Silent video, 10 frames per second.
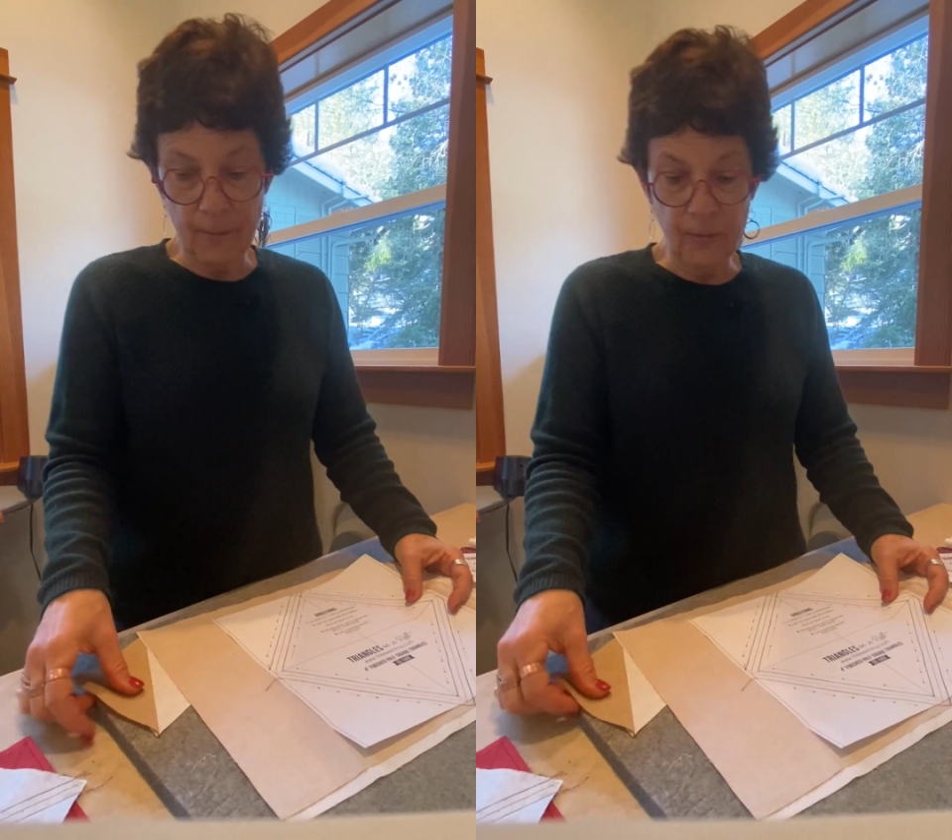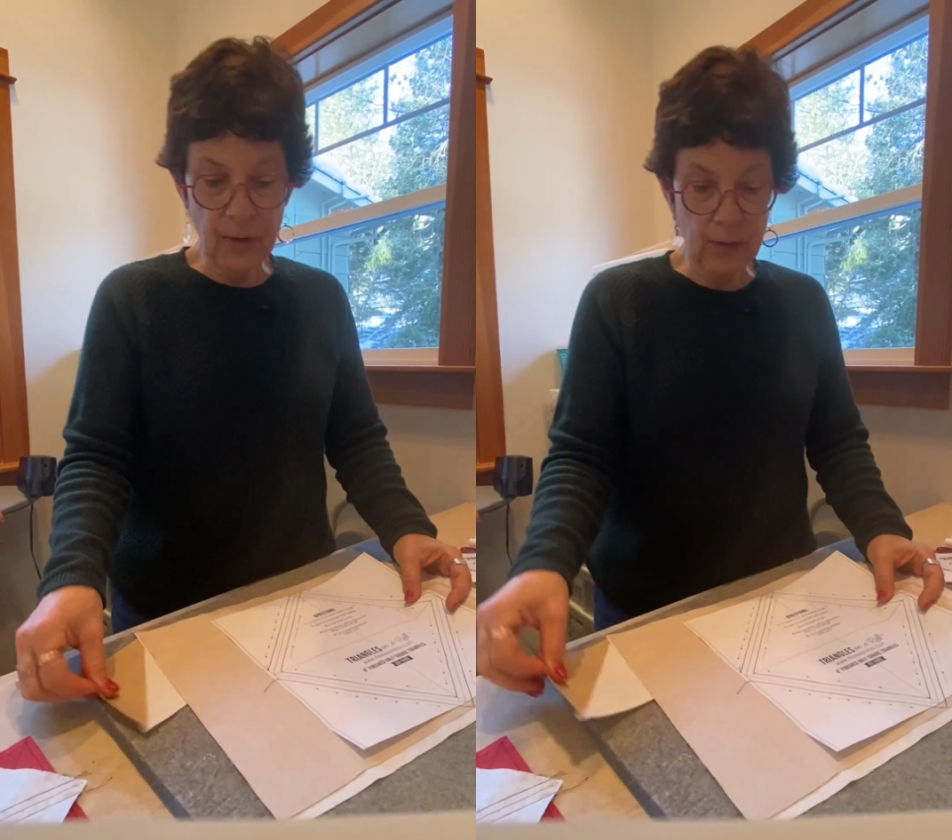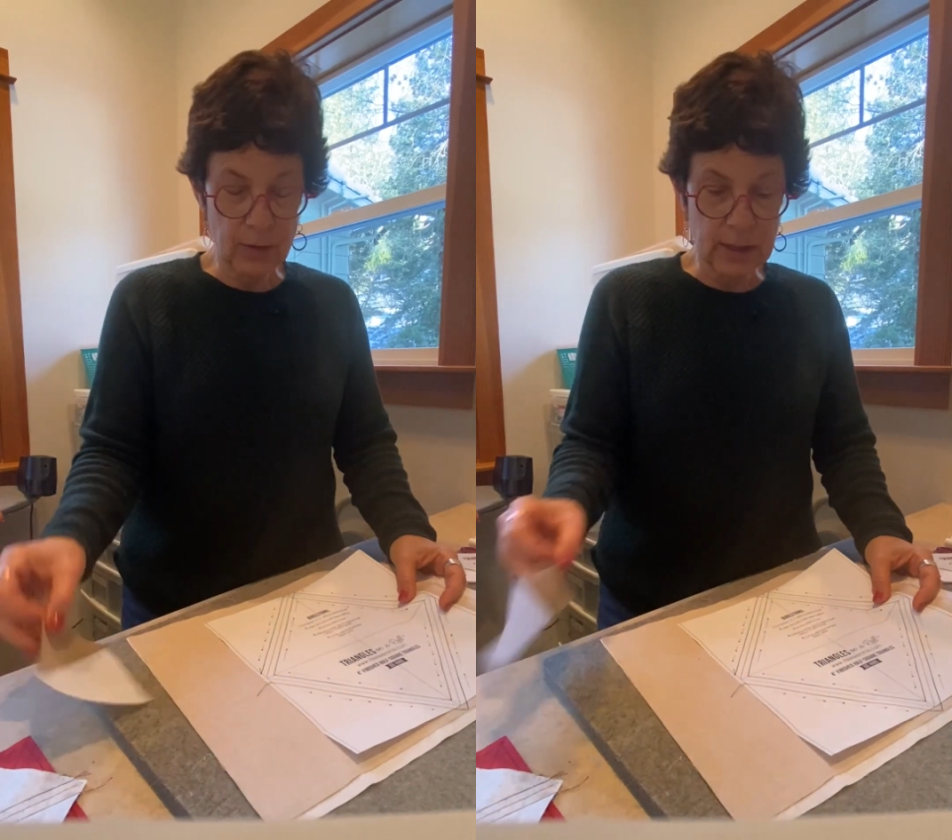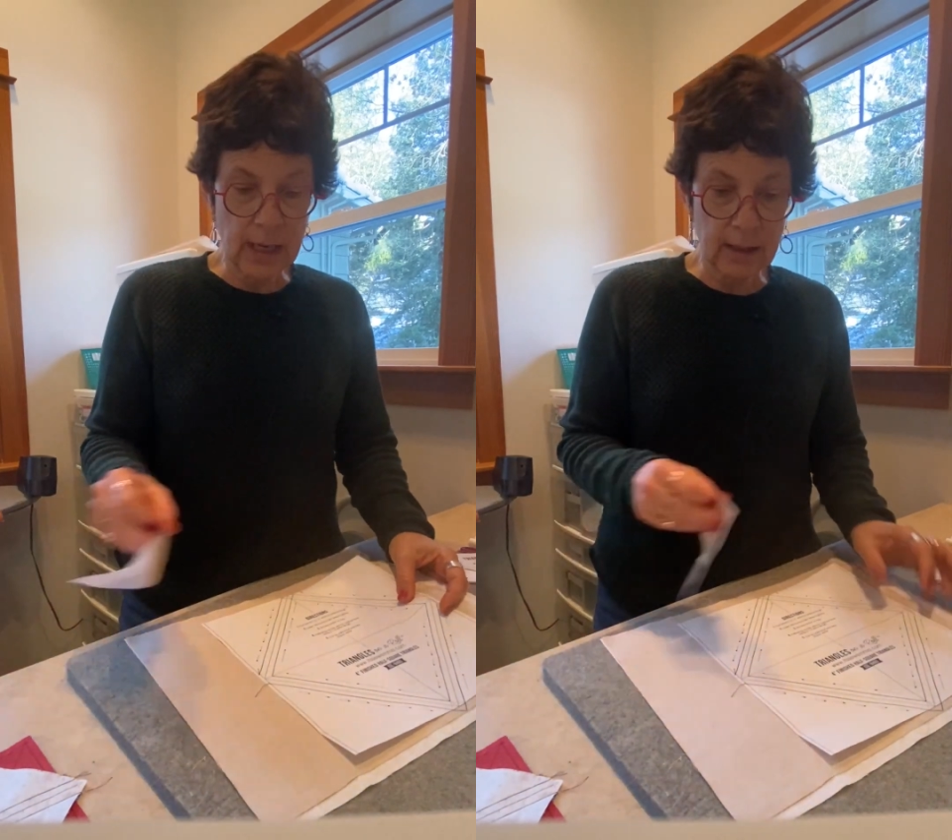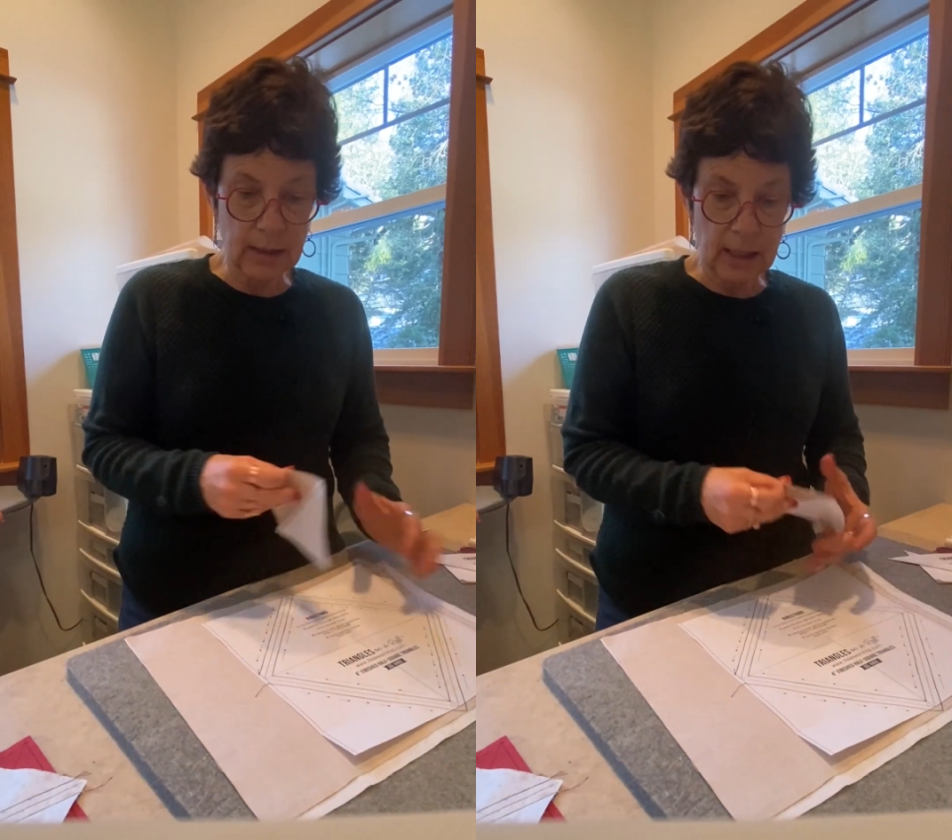favorite
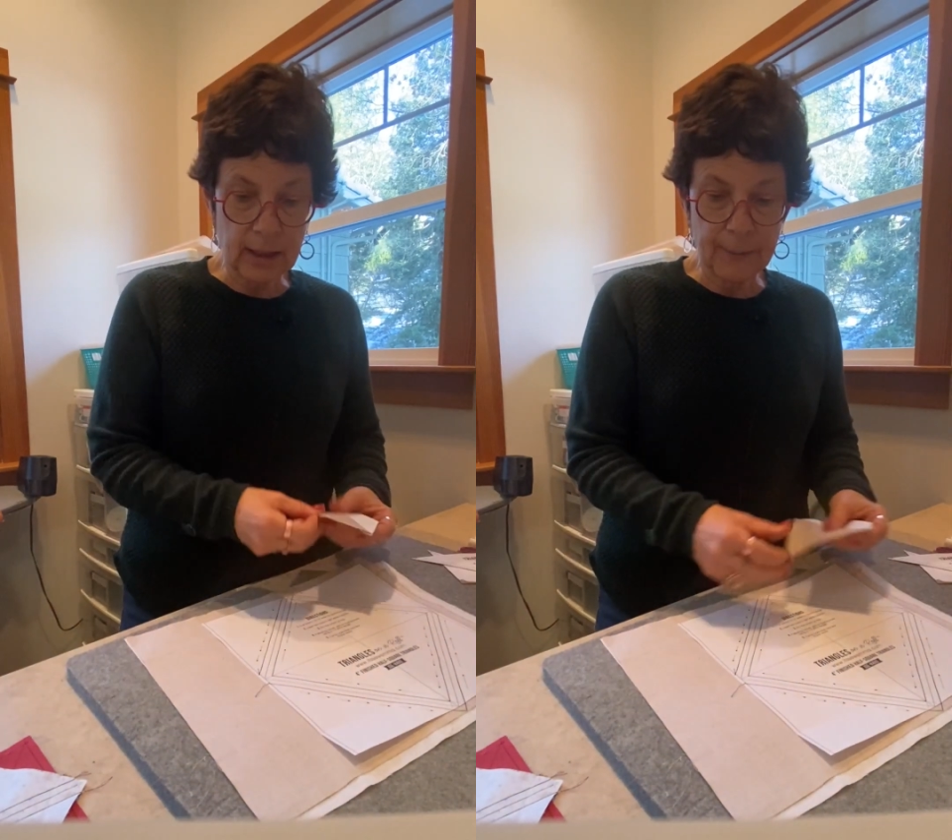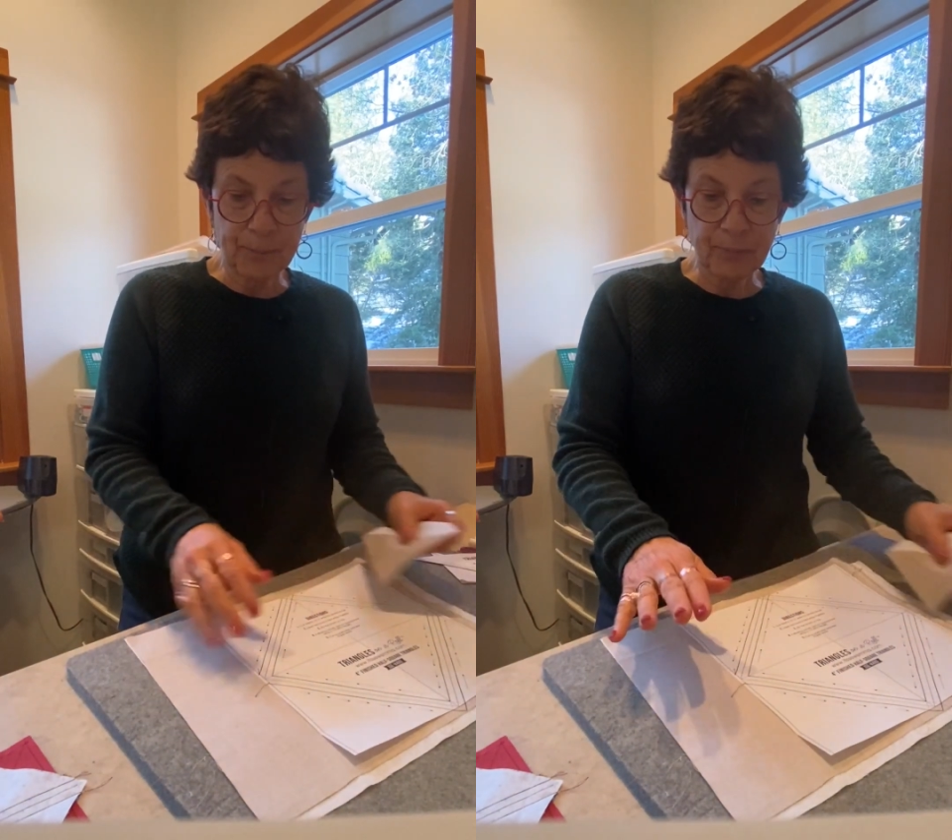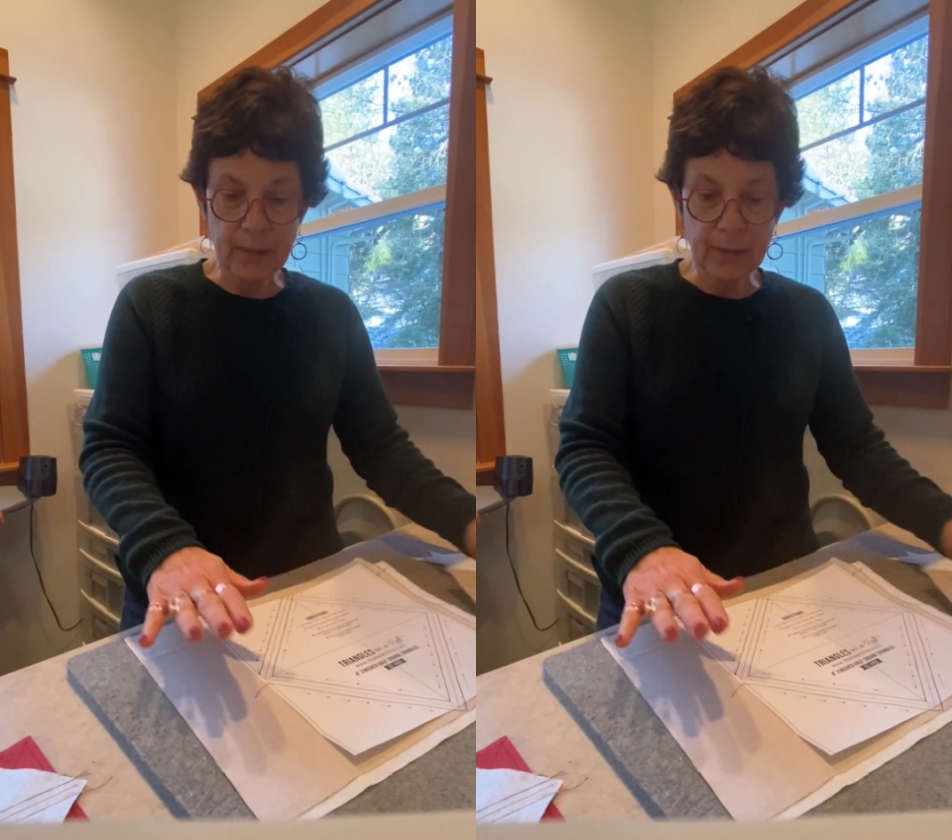technique,